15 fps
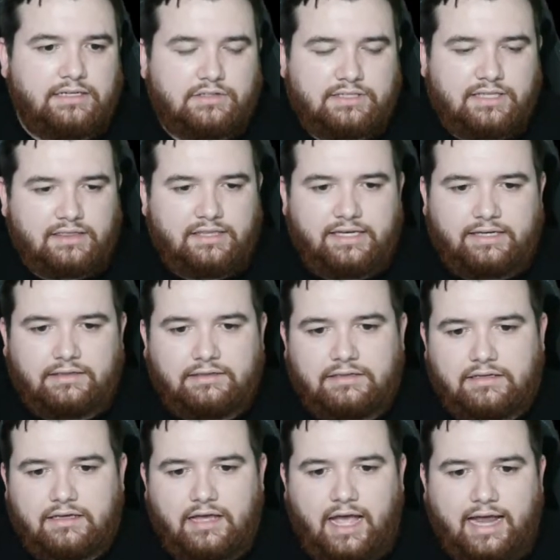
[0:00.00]
Here's the thing.
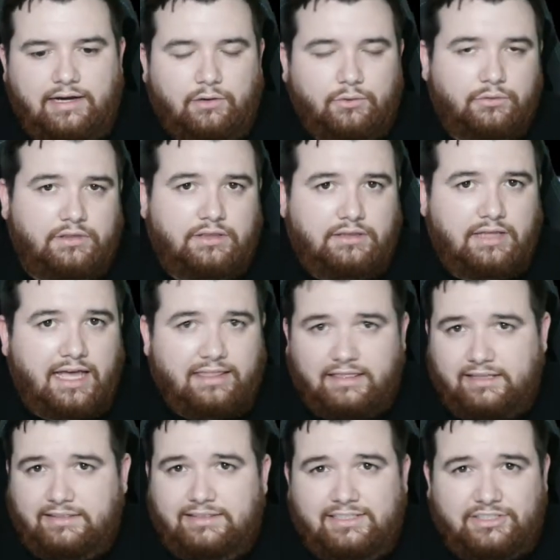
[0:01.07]
I
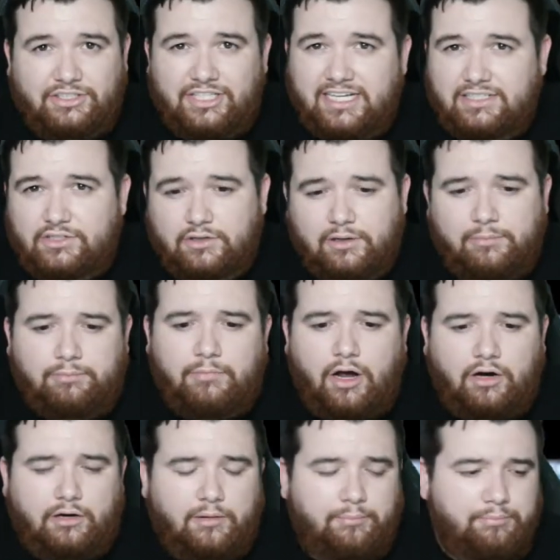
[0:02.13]
think the Jets are
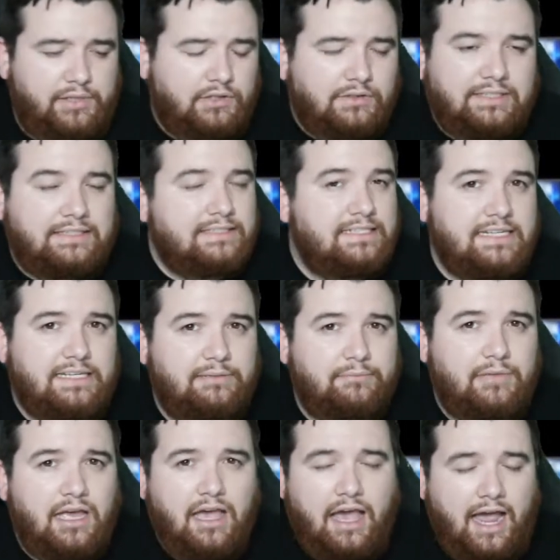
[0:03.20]
a building team.
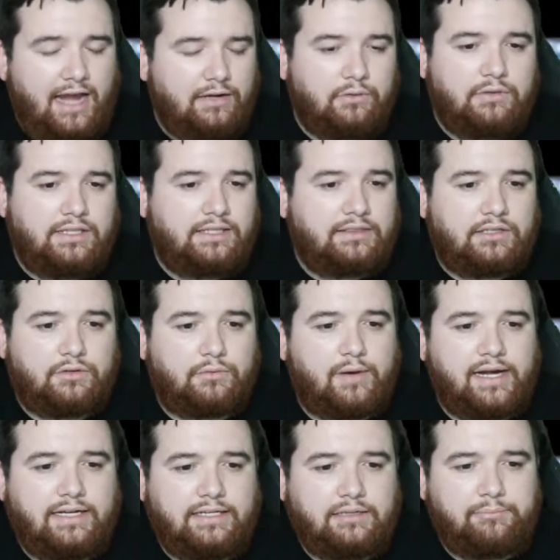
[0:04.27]
I don't think they're
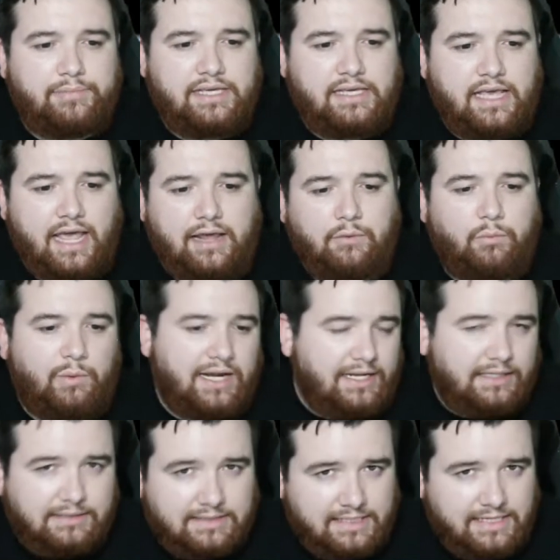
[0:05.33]
ready to be a
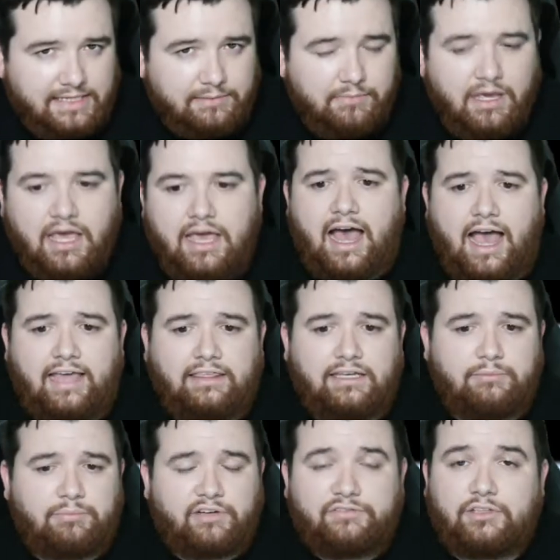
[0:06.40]
winning team. I
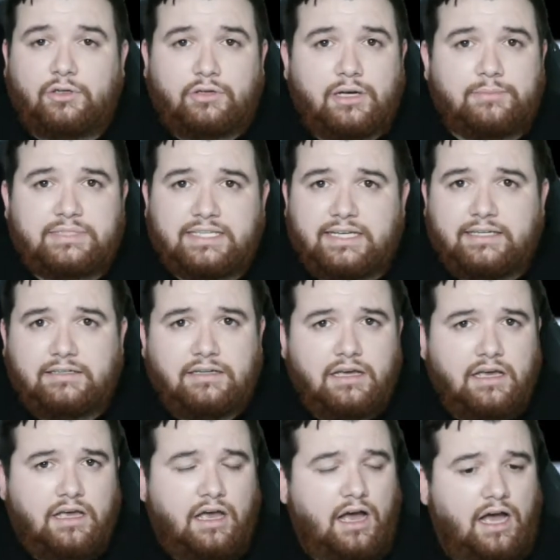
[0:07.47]
think Buffalo comes in
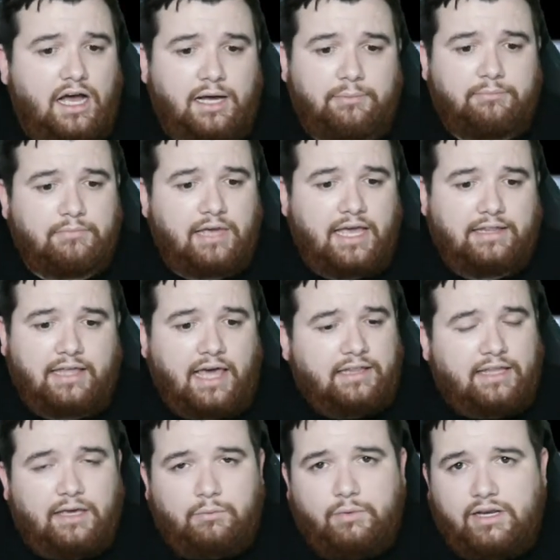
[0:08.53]
and
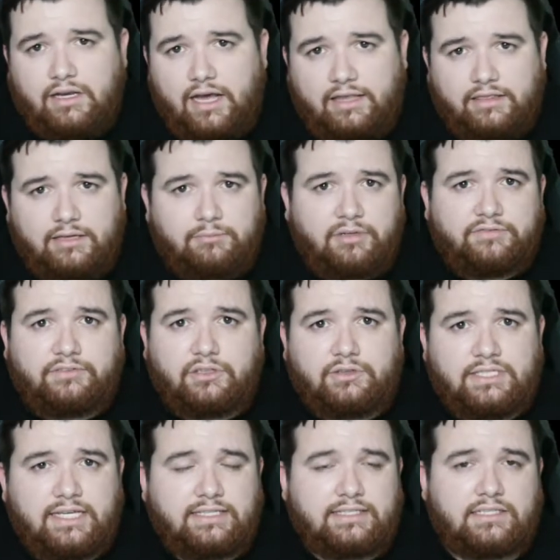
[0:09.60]
they win. I think Buffalo
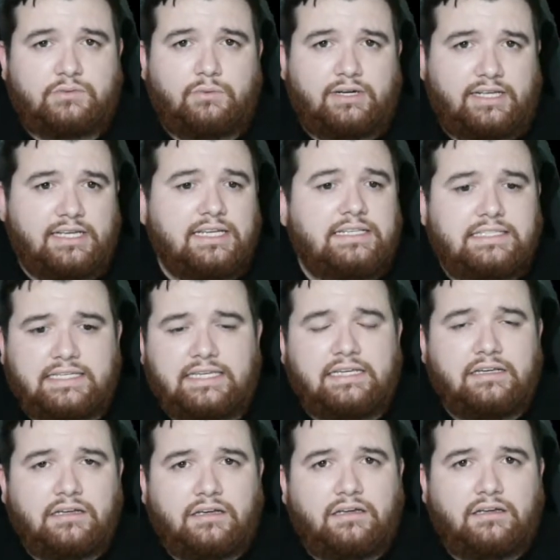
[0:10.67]
takes this one
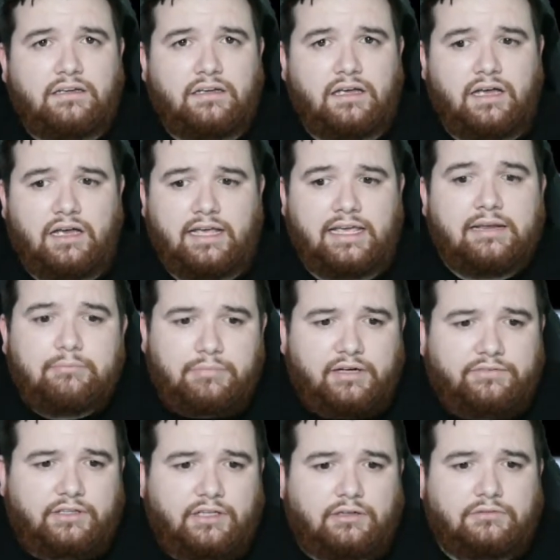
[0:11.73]
easy in
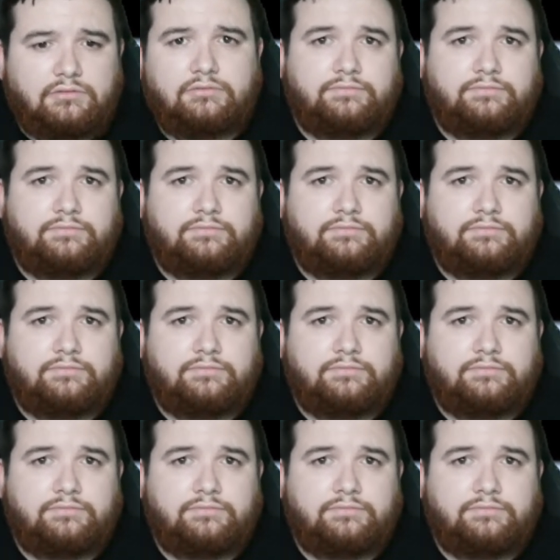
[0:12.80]
Buffalo.